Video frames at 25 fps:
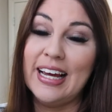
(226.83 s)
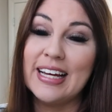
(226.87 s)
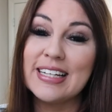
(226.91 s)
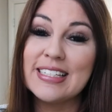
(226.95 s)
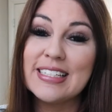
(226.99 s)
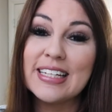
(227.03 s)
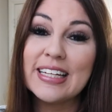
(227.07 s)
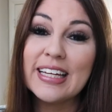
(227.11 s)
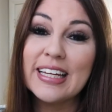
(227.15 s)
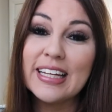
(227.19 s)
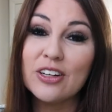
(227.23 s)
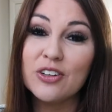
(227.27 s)
I
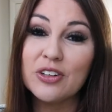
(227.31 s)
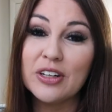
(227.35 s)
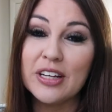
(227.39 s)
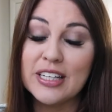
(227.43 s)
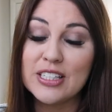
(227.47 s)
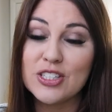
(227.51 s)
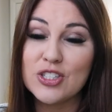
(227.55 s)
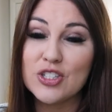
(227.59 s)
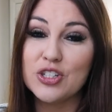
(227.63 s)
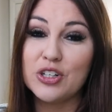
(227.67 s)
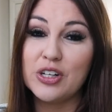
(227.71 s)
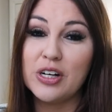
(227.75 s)
did get on
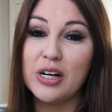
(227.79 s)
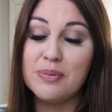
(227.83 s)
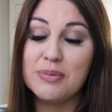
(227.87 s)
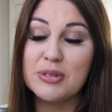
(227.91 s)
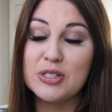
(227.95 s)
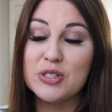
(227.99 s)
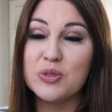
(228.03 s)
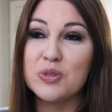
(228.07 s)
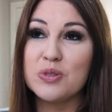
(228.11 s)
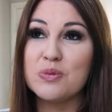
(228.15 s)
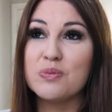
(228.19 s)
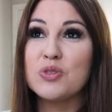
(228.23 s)
Instagram
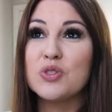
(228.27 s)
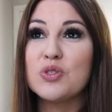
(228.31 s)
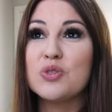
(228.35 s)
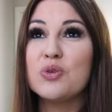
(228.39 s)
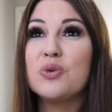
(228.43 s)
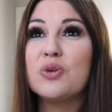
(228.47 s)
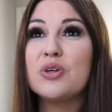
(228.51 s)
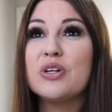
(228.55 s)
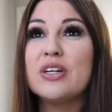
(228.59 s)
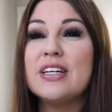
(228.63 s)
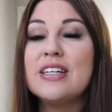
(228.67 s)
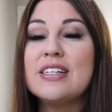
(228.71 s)
and do some
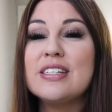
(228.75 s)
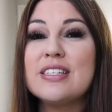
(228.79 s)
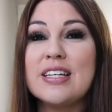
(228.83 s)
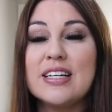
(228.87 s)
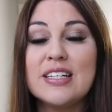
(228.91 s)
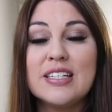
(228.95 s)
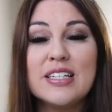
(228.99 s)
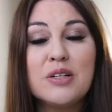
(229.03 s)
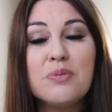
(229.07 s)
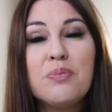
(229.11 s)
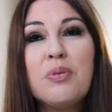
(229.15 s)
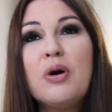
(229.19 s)
stories.
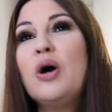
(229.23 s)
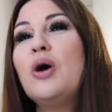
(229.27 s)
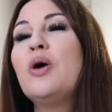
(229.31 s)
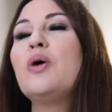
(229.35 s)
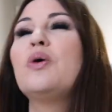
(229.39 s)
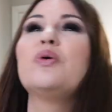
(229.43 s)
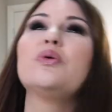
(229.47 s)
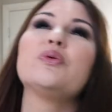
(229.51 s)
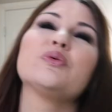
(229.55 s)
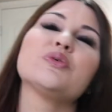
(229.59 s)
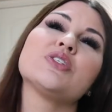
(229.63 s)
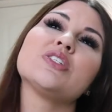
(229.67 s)
I did
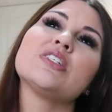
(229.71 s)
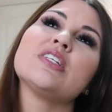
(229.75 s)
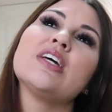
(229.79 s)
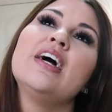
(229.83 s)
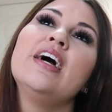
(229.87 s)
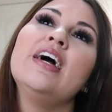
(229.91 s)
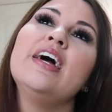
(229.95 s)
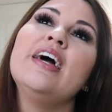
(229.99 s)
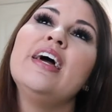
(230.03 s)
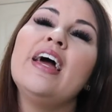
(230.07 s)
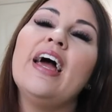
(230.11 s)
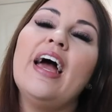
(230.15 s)
post
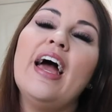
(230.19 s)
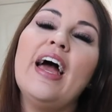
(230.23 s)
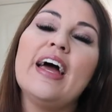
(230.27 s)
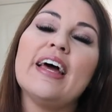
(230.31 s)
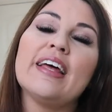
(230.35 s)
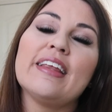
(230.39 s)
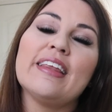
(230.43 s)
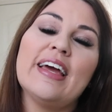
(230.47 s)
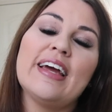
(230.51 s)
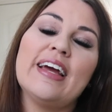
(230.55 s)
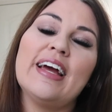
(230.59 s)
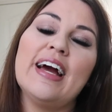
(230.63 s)

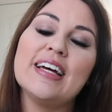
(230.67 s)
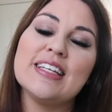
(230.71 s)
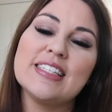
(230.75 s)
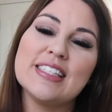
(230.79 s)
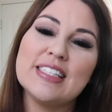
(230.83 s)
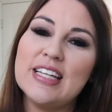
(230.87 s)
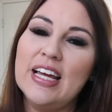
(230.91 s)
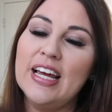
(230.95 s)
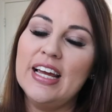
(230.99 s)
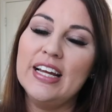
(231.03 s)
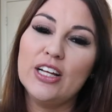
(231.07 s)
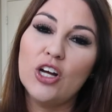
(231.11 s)
and like I
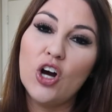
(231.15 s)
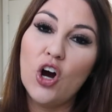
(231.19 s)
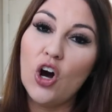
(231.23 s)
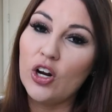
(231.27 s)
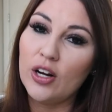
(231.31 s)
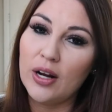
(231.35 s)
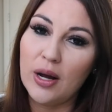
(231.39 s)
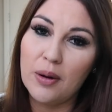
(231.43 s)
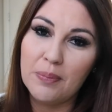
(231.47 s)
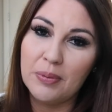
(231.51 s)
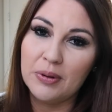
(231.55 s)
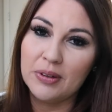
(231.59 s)
stayed
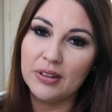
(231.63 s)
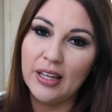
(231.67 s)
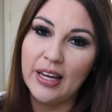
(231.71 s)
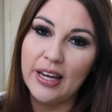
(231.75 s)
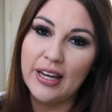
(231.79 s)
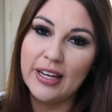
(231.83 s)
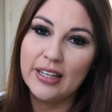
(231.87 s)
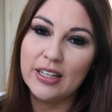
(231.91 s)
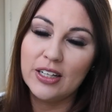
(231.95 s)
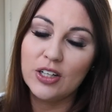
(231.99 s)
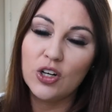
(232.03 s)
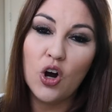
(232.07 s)
caught up on
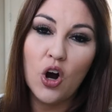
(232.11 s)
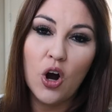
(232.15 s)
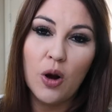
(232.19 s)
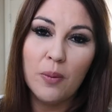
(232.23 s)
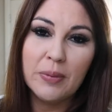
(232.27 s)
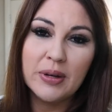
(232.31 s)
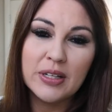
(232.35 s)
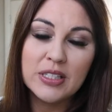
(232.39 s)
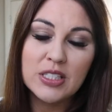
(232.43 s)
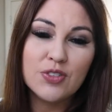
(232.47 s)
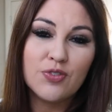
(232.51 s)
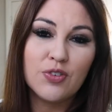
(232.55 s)
like
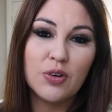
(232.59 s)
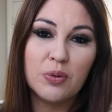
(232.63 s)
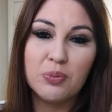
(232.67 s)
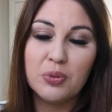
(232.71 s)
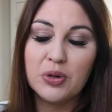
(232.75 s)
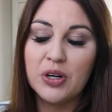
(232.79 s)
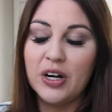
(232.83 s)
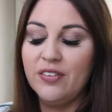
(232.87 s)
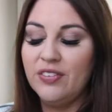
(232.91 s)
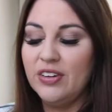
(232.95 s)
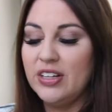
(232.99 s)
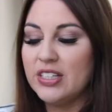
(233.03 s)
comments from
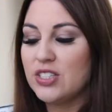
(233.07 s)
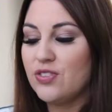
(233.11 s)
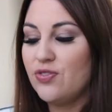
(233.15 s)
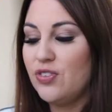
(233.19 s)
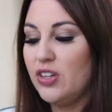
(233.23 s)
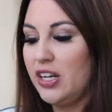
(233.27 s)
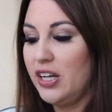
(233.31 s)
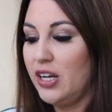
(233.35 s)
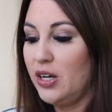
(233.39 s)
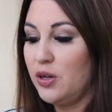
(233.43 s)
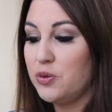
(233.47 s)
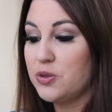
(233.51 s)
previous
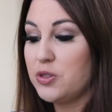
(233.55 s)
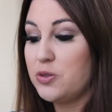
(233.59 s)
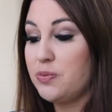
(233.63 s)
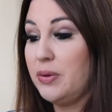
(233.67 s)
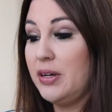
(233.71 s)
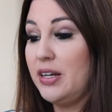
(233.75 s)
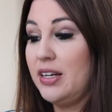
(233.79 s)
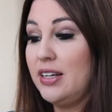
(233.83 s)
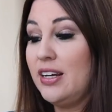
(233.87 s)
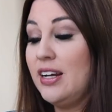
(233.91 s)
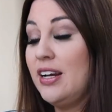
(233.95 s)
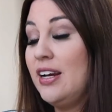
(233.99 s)
videos,
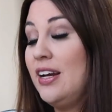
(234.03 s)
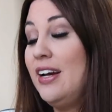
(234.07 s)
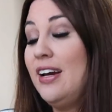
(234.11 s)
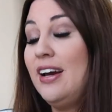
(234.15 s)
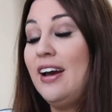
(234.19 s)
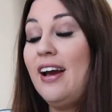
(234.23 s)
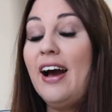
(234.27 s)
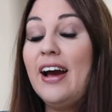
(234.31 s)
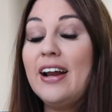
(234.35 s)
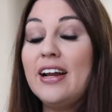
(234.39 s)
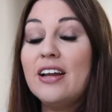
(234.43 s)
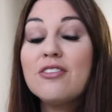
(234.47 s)
but
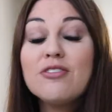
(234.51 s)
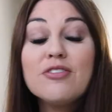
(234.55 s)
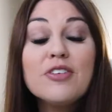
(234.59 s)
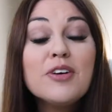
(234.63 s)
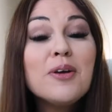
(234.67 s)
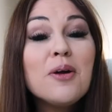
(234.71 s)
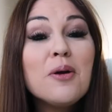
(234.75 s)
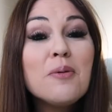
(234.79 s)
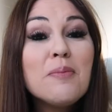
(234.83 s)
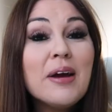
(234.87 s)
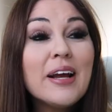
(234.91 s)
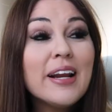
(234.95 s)
I didn't
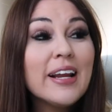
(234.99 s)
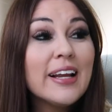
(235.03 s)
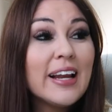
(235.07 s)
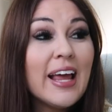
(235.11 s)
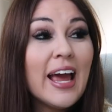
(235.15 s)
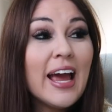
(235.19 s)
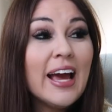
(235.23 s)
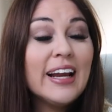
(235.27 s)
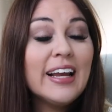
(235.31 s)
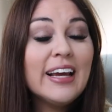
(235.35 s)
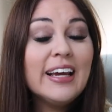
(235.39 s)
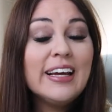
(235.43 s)
film, I didn't
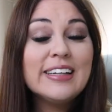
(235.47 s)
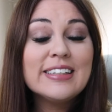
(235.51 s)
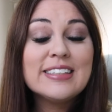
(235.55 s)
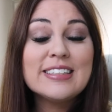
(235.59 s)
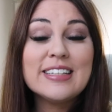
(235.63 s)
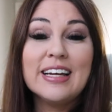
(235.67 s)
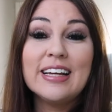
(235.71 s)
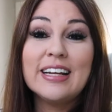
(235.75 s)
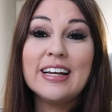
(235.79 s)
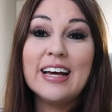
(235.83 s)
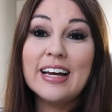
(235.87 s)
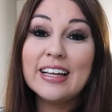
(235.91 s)
edit,
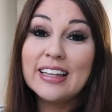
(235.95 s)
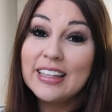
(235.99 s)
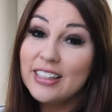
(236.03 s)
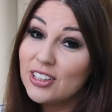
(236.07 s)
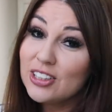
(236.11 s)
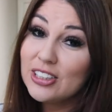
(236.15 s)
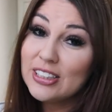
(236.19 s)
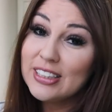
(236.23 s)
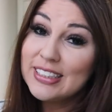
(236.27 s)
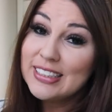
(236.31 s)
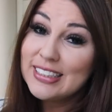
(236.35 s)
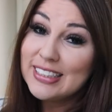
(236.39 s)
and I
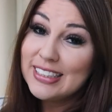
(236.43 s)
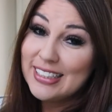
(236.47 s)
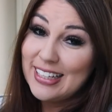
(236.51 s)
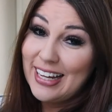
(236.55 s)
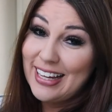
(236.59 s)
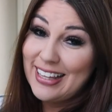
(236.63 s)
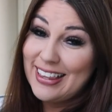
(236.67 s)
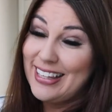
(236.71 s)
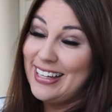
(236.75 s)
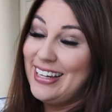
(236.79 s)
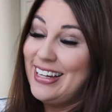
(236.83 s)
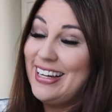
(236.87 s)
literally did
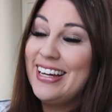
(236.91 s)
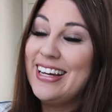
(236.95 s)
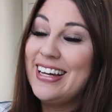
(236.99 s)
nothing.